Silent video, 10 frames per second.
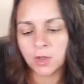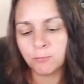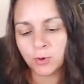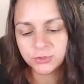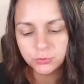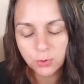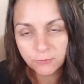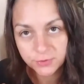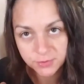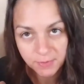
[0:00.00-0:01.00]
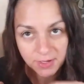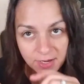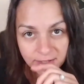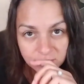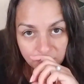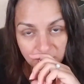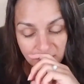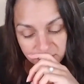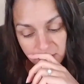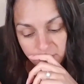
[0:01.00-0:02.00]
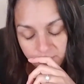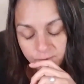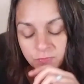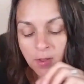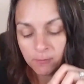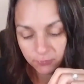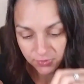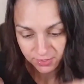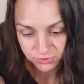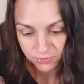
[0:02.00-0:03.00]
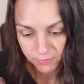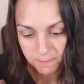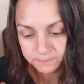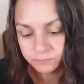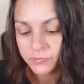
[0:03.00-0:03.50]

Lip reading: brought 2 over to my aunt's for Thanksgiving.